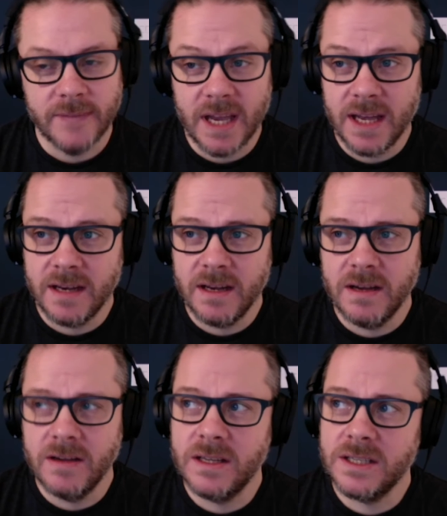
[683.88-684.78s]
Yeah,
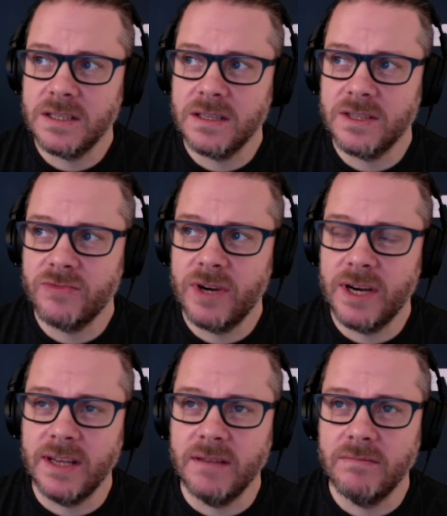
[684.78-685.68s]
no, that's
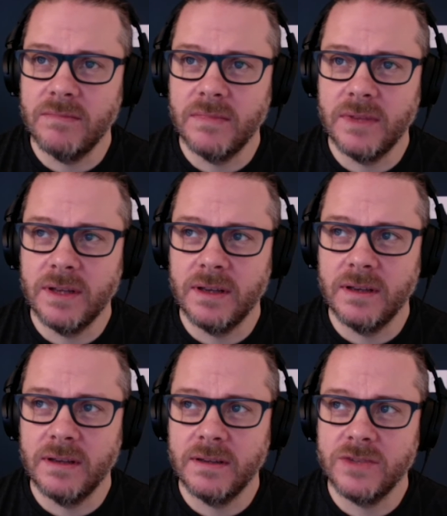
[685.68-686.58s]
really
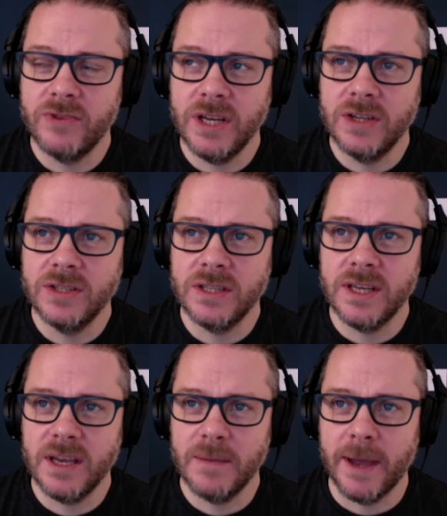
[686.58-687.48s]
good to
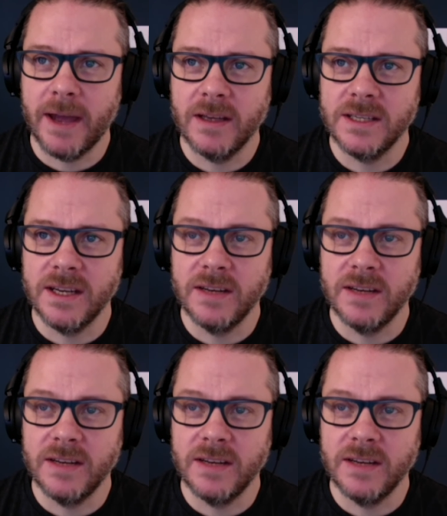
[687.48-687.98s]
think about, isn't it?